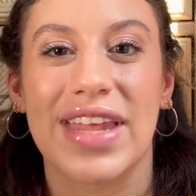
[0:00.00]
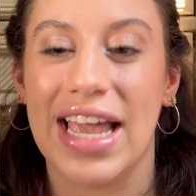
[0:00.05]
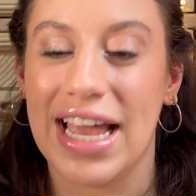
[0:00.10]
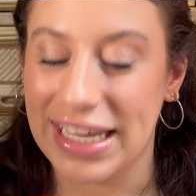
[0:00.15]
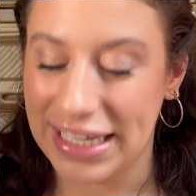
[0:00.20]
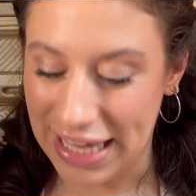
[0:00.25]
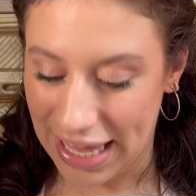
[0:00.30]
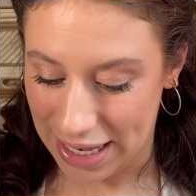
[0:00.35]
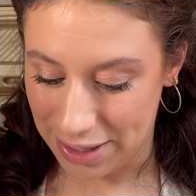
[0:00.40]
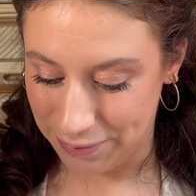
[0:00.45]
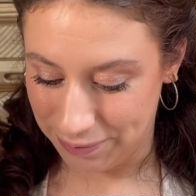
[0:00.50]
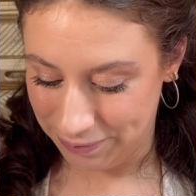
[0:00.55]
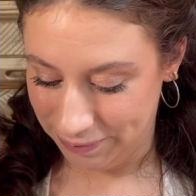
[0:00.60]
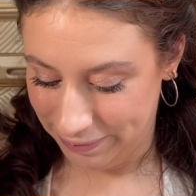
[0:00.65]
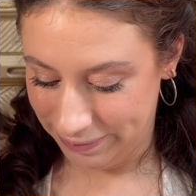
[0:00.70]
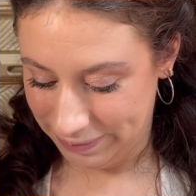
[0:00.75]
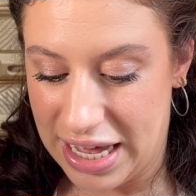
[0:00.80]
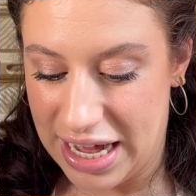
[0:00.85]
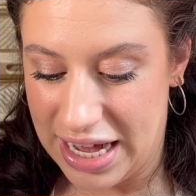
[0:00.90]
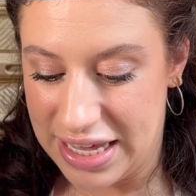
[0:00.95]
again,
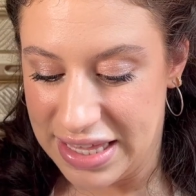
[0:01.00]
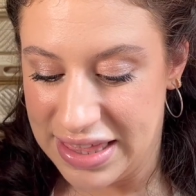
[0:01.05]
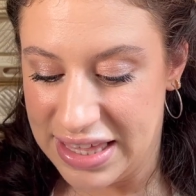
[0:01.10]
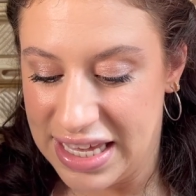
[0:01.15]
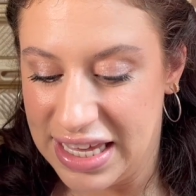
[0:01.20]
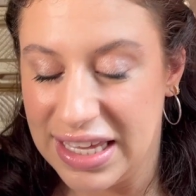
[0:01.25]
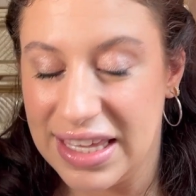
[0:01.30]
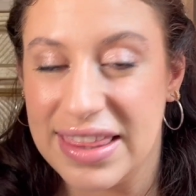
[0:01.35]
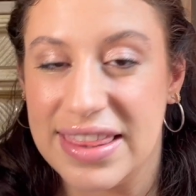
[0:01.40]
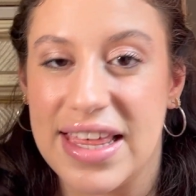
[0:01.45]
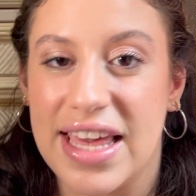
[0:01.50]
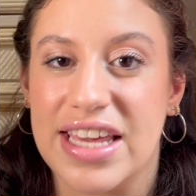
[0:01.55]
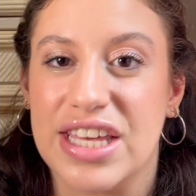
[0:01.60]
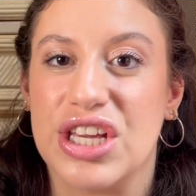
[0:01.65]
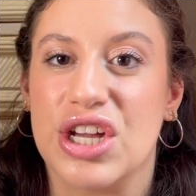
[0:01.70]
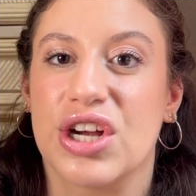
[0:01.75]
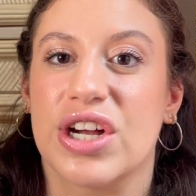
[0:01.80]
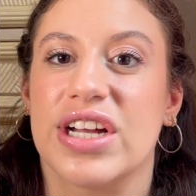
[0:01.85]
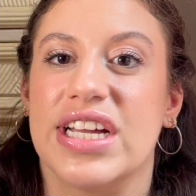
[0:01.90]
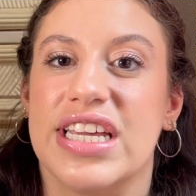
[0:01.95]
I think that
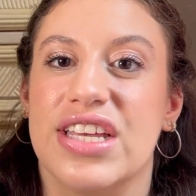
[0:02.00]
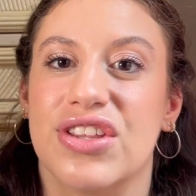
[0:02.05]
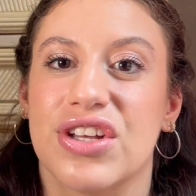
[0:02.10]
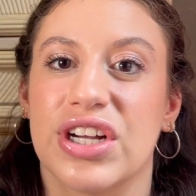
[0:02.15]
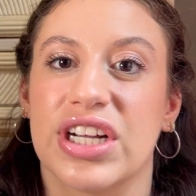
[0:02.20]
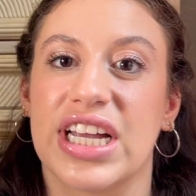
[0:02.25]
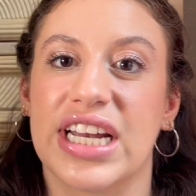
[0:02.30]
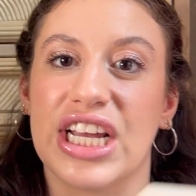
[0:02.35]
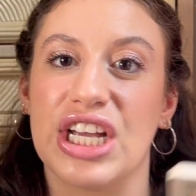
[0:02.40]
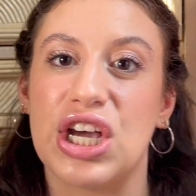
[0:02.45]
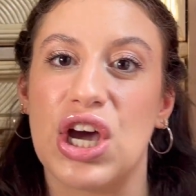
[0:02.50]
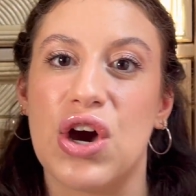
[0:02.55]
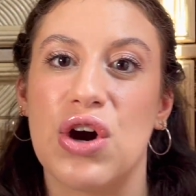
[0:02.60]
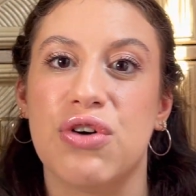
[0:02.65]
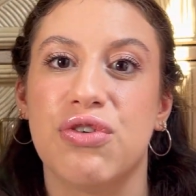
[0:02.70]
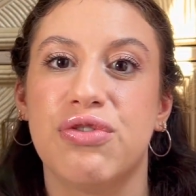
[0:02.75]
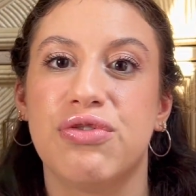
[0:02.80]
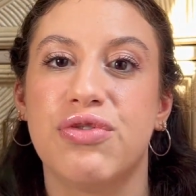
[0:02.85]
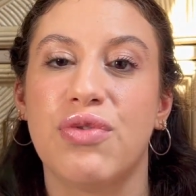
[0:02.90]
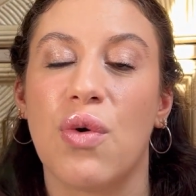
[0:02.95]
you're either gonna
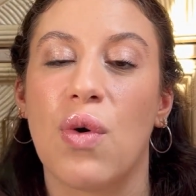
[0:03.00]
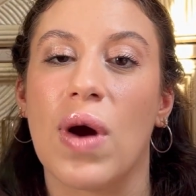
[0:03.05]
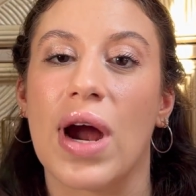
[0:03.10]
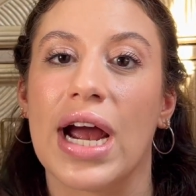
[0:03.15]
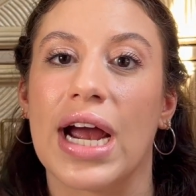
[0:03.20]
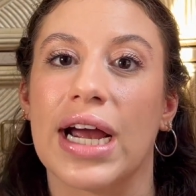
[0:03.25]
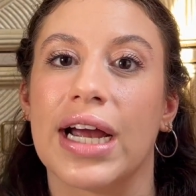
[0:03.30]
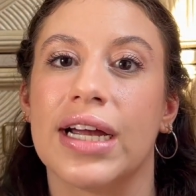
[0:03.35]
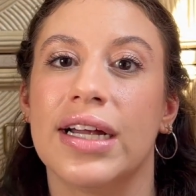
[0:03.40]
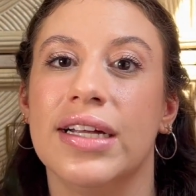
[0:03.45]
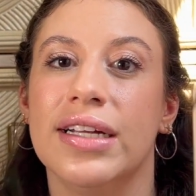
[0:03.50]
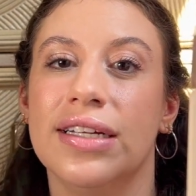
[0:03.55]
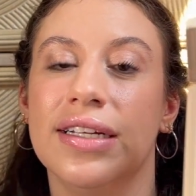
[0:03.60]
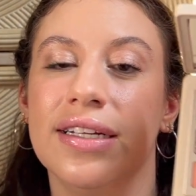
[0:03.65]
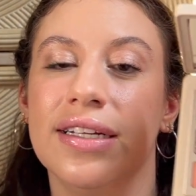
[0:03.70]
go for